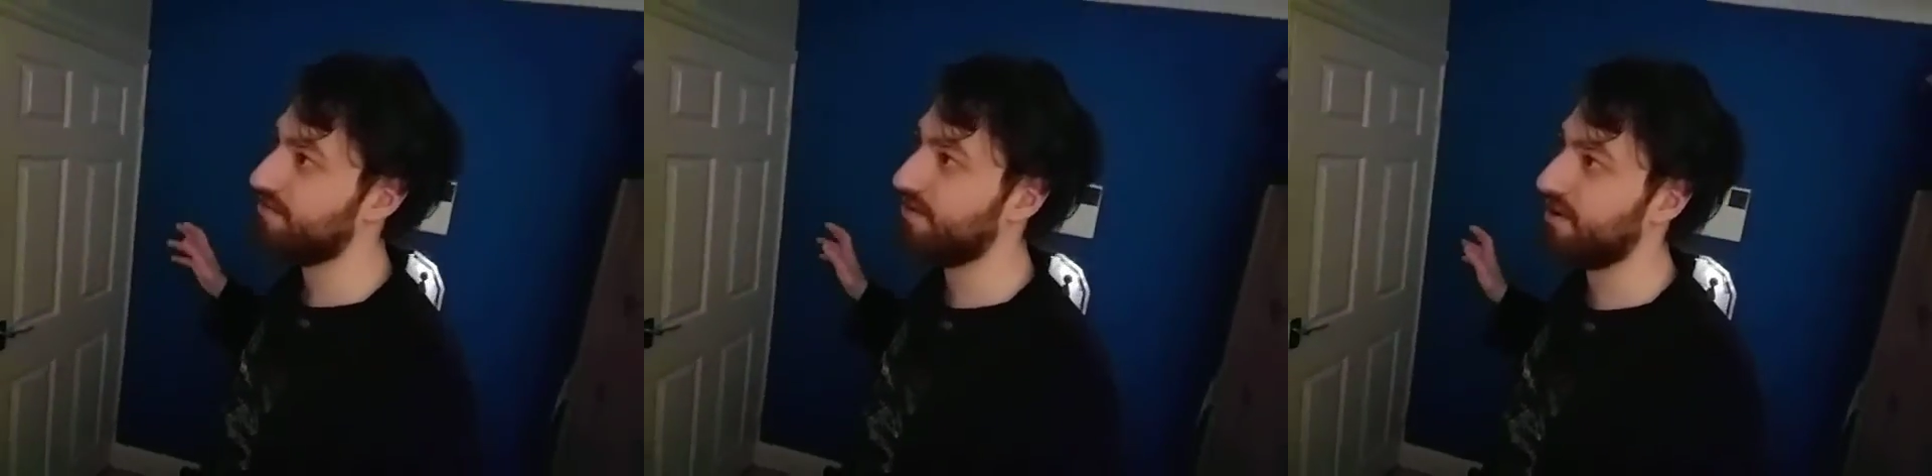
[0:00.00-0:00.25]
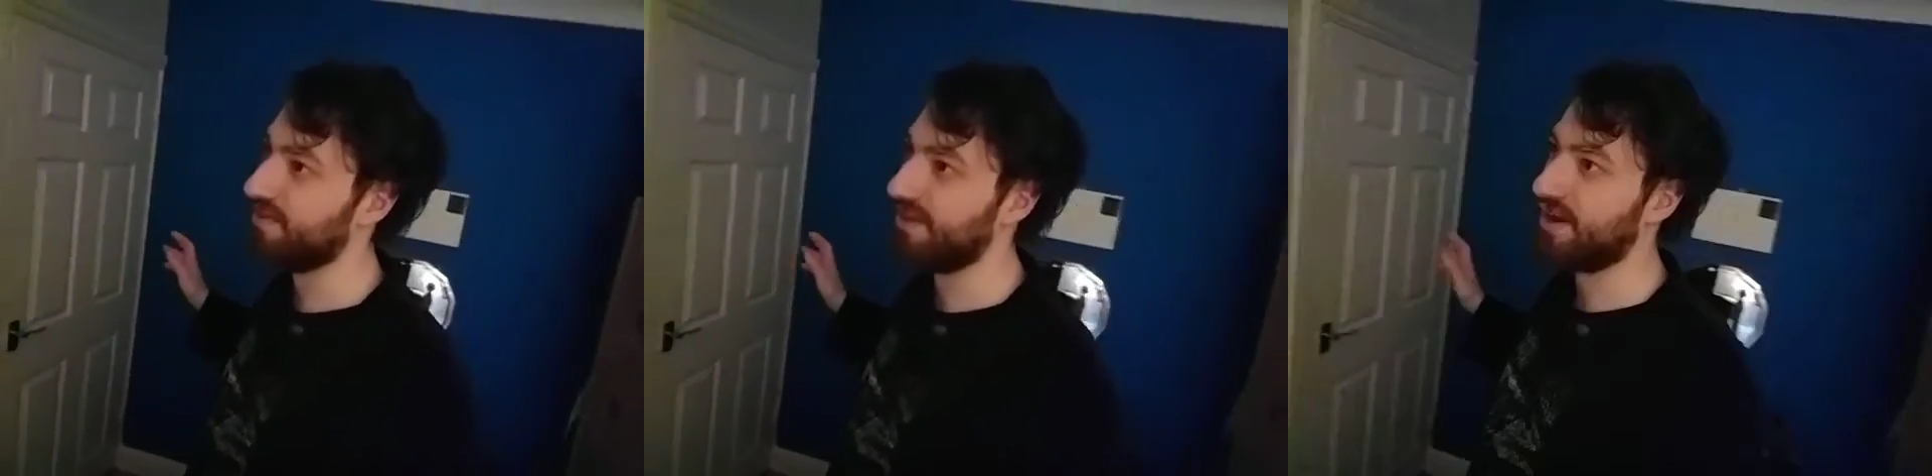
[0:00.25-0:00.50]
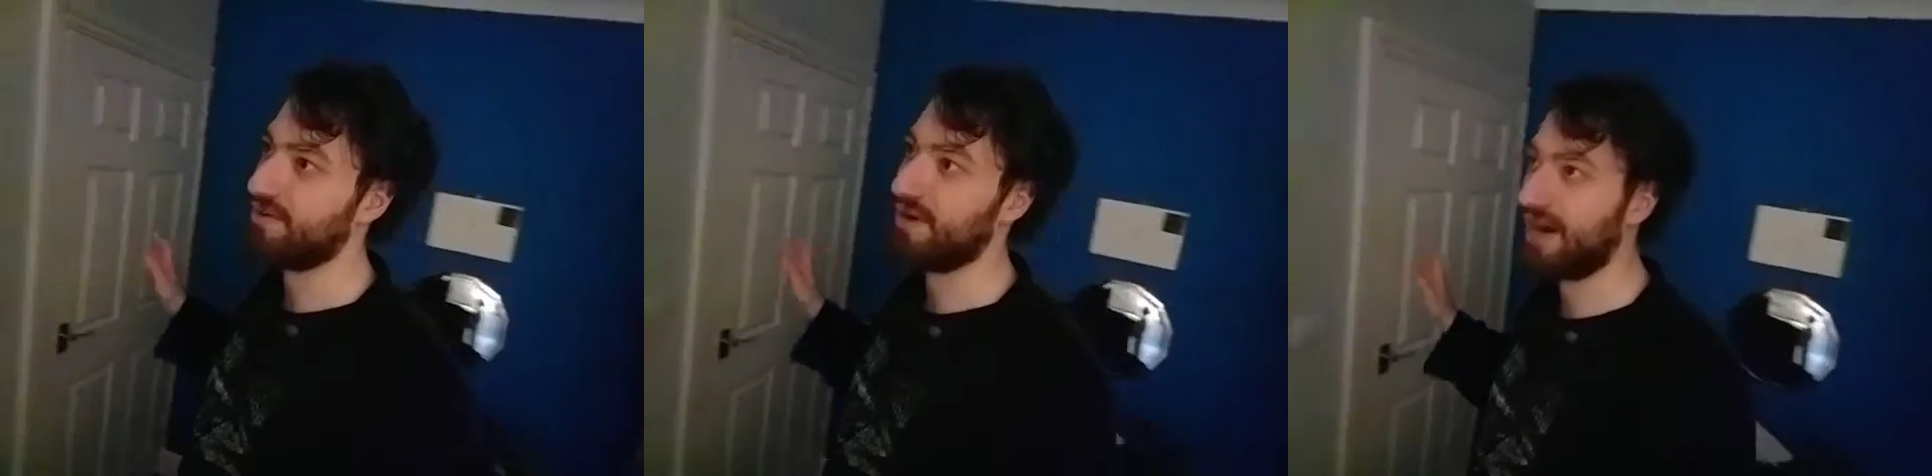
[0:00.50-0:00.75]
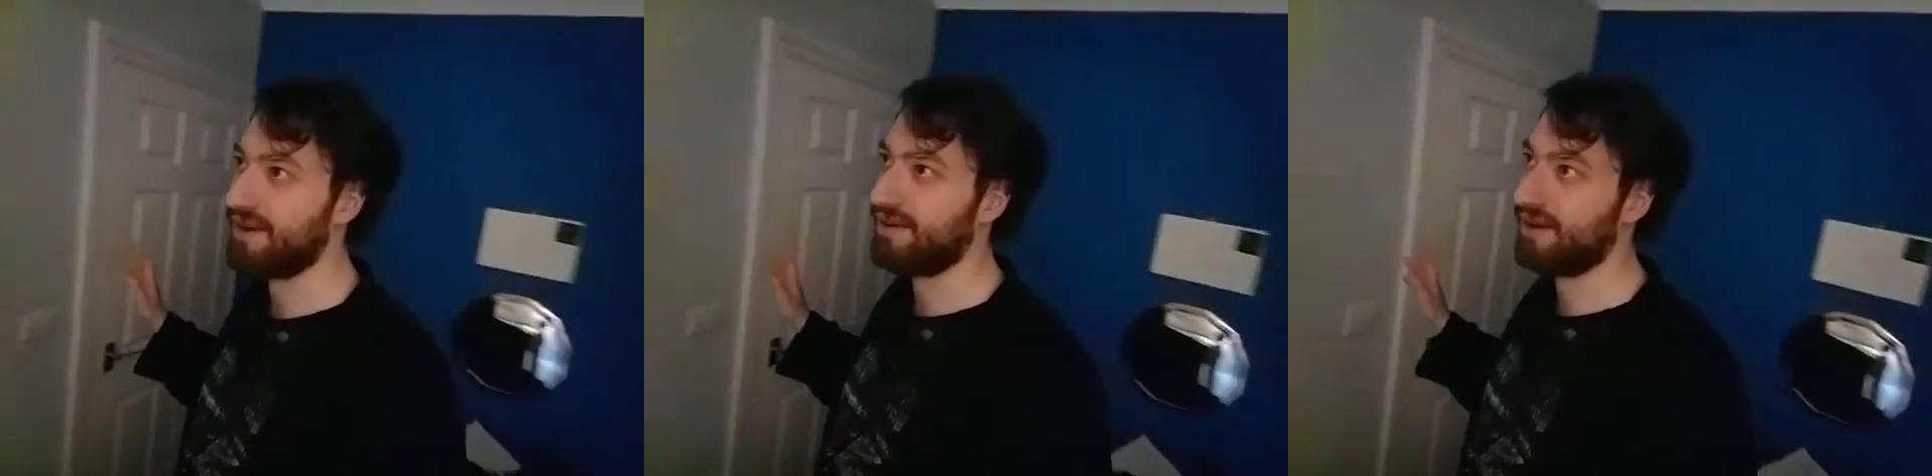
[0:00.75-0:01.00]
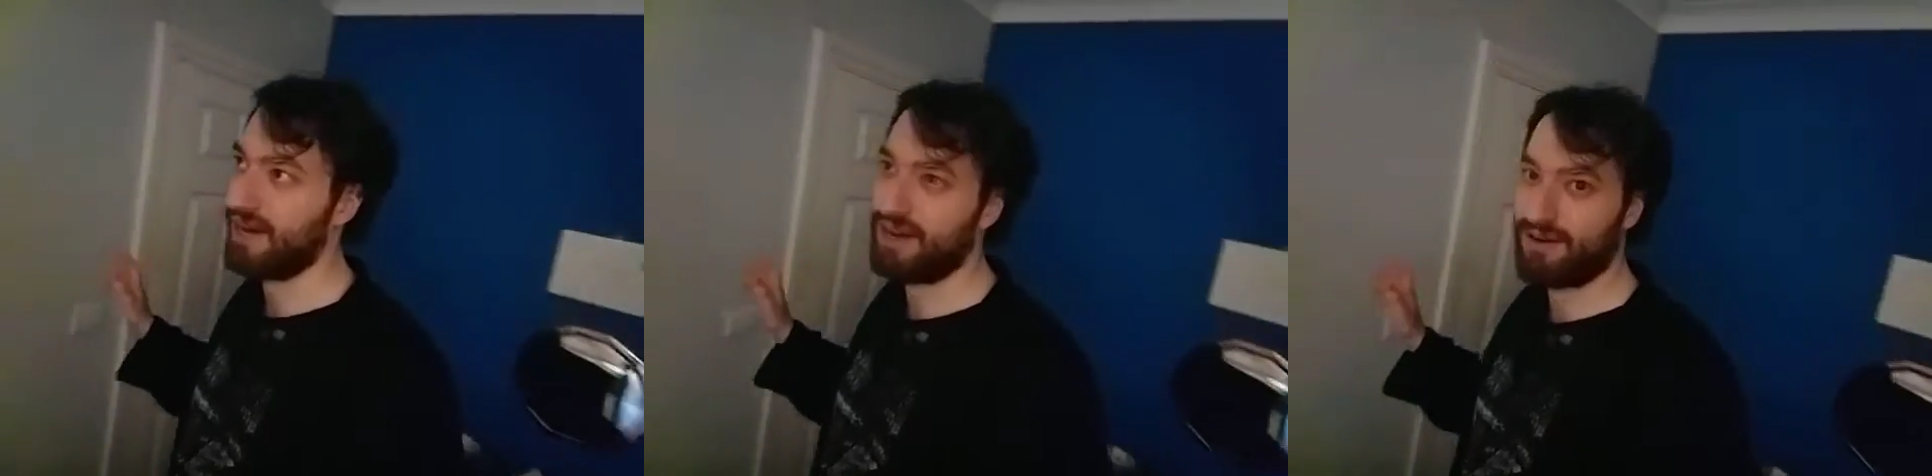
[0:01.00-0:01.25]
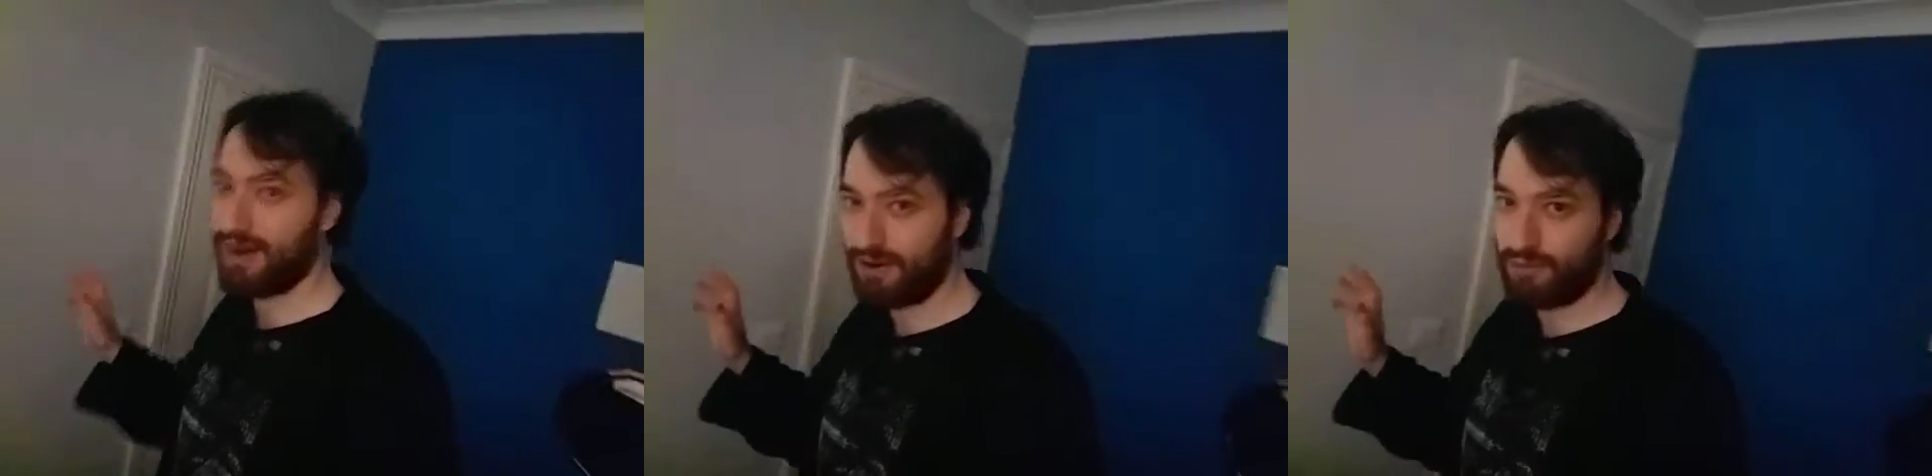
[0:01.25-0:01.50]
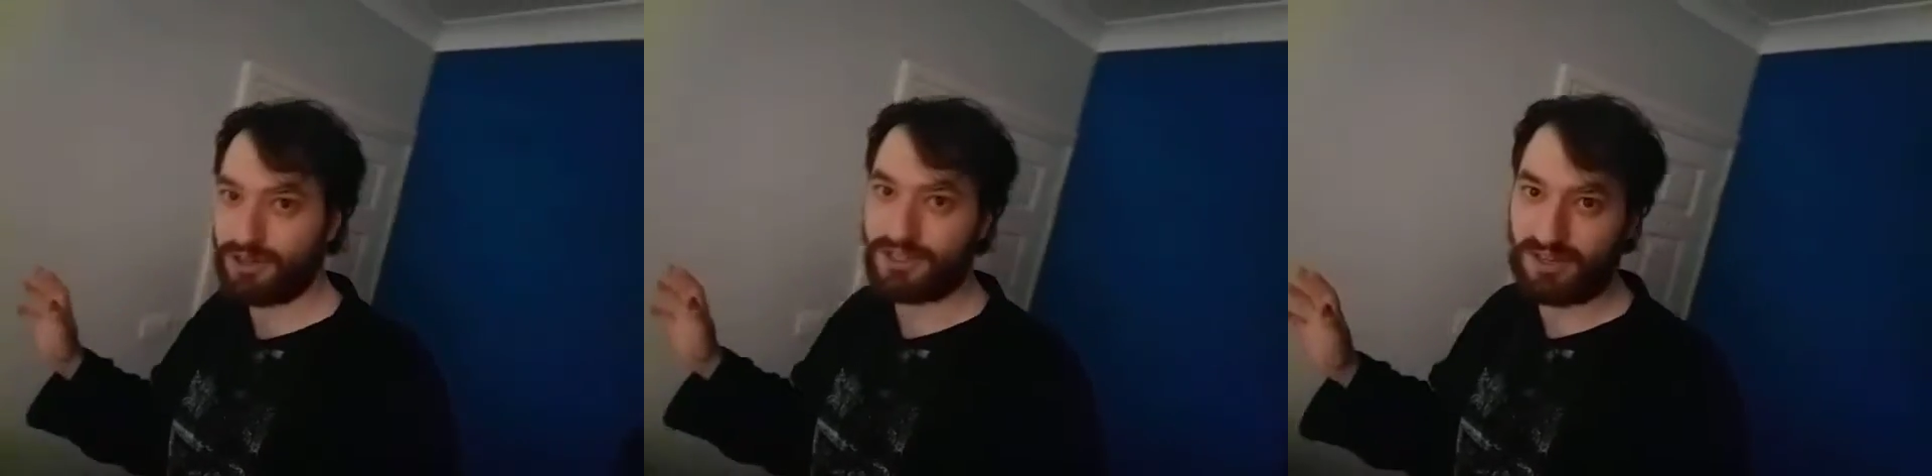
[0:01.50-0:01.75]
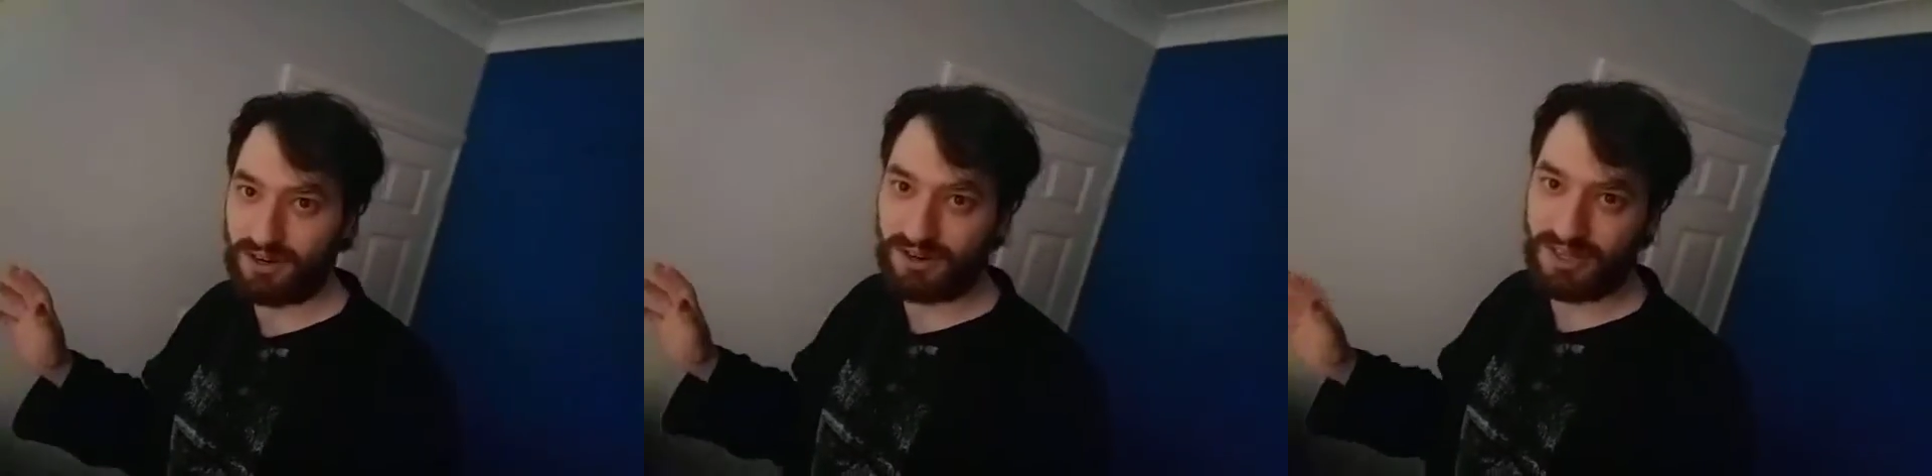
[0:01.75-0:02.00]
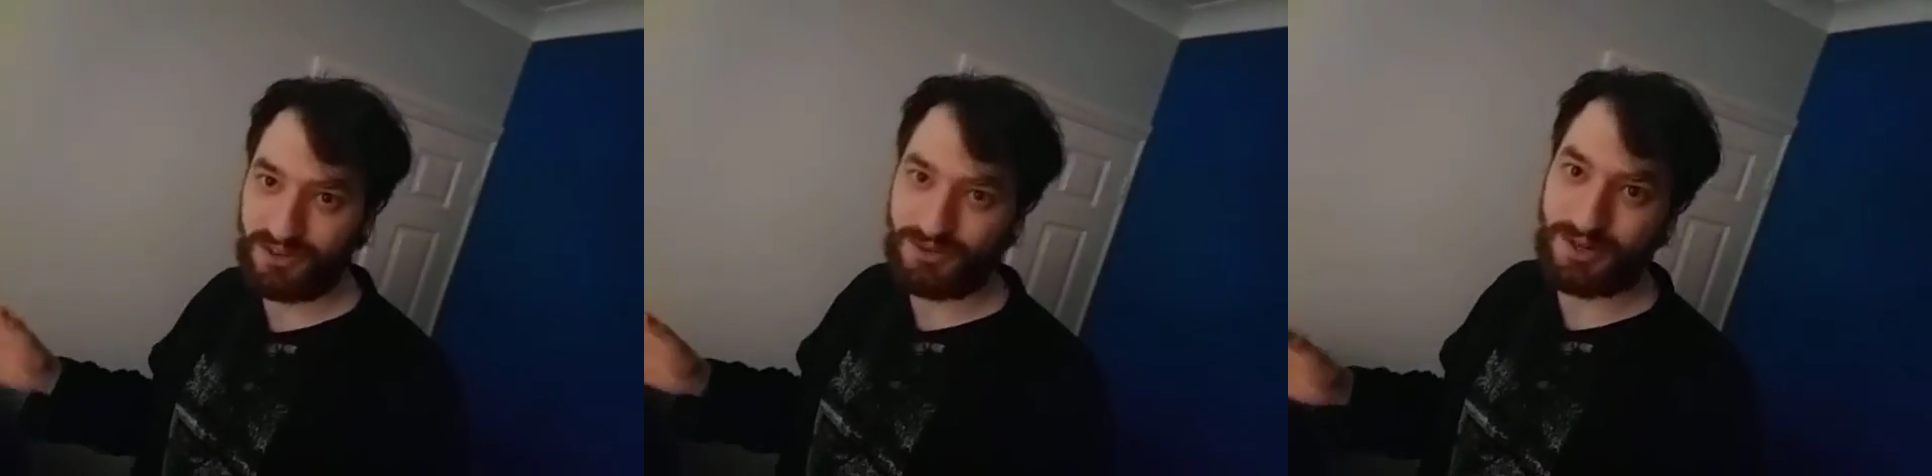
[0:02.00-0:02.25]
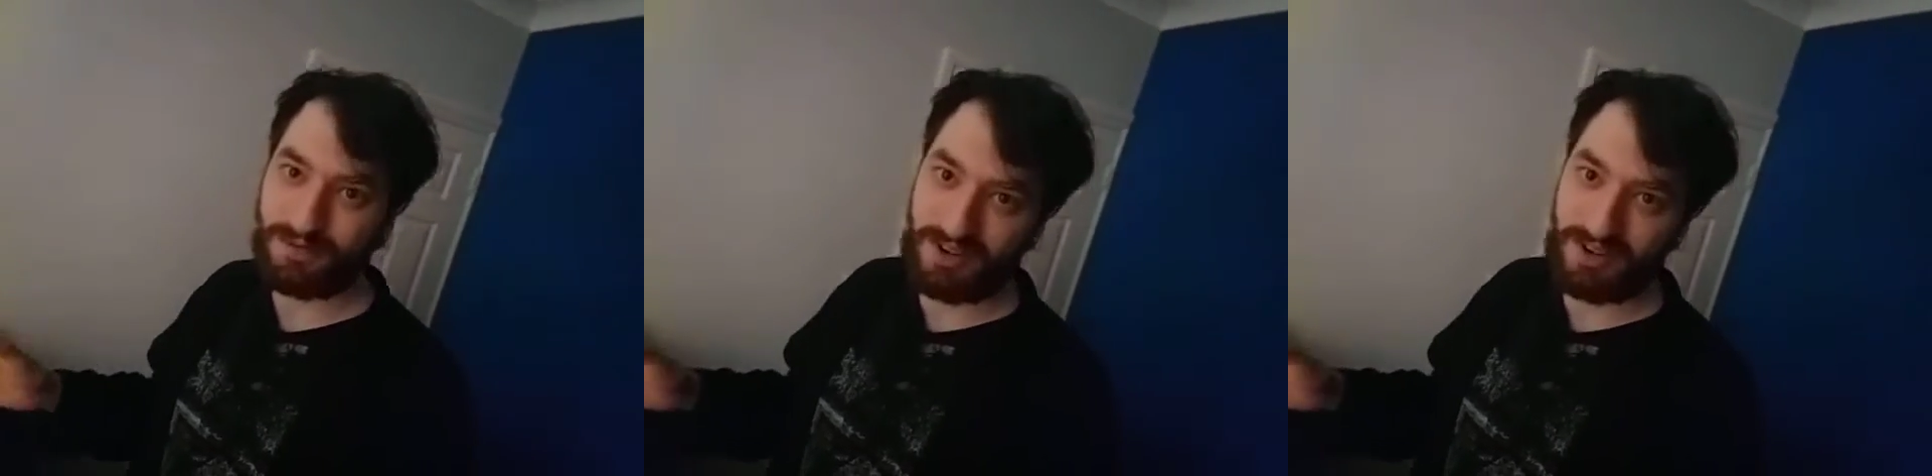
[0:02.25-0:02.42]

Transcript: I watched a lot of YouTube